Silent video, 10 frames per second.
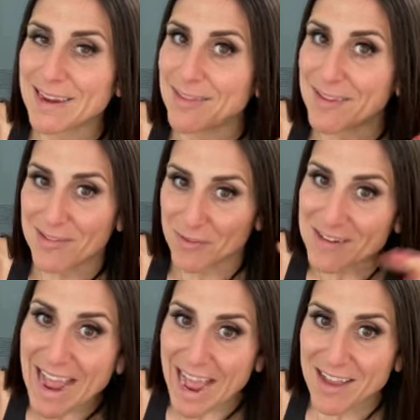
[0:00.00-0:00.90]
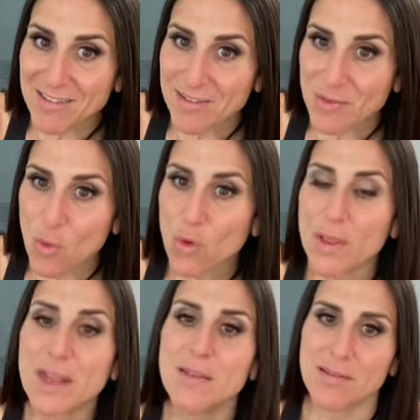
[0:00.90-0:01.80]
a list of tasks or
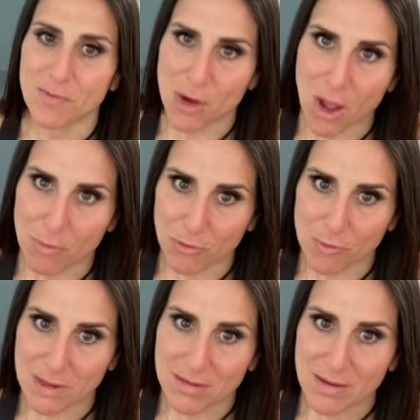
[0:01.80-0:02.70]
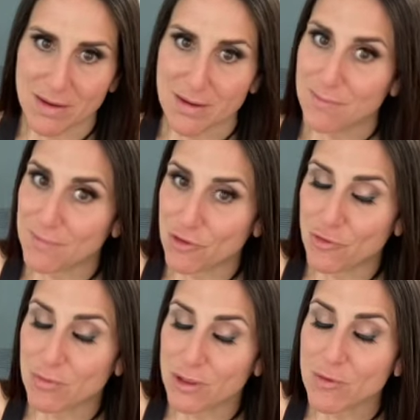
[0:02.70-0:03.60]
like a list of accomplishments? Did
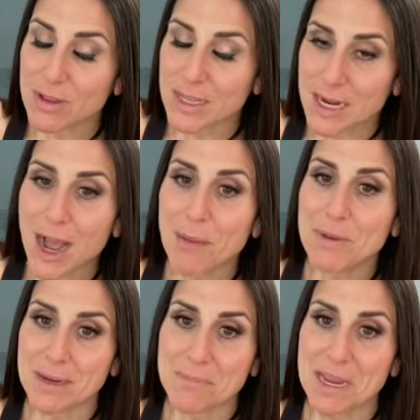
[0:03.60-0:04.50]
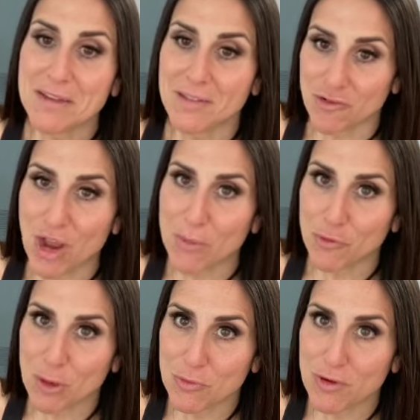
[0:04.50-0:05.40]
you literally copy and paste the job
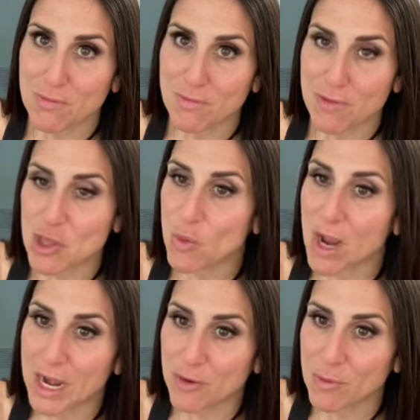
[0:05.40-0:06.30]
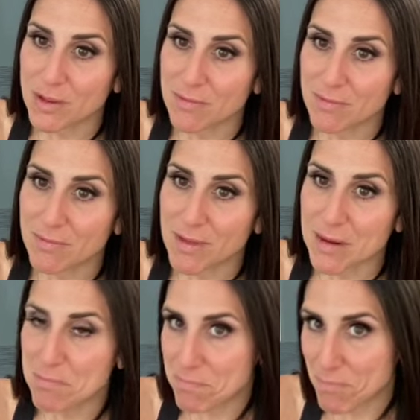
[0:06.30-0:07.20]
description that you were hired with
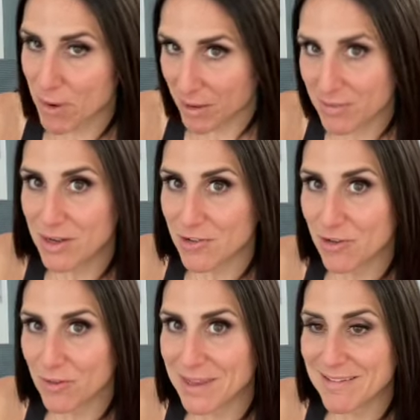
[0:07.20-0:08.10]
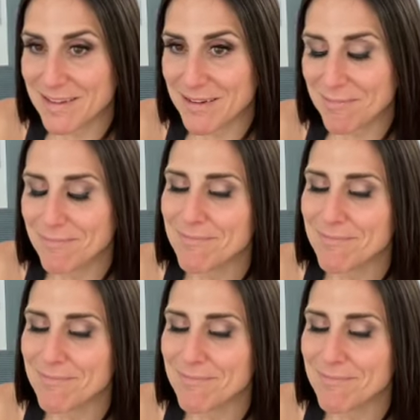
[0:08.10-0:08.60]
and paste it into your LinkedIn?